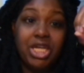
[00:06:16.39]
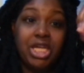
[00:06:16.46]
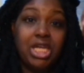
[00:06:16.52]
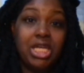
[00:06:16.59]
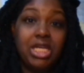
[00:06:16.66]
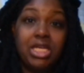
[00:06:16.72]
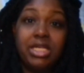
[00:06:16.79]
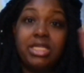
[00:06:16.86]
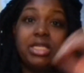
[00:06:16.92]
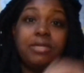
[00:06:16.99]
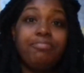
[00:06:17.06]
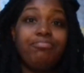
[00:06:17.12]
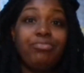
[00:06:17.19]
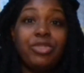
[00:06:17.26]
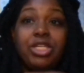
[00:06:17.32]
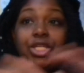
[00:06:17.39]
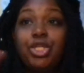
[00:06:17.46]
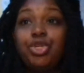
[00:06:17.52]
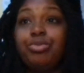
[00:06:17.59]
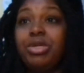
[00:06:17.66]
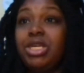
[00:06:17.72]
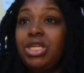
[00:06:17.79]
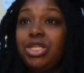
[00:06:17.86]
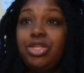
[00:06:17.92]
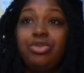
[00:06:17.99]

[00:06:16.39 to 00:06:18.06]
is a newbie.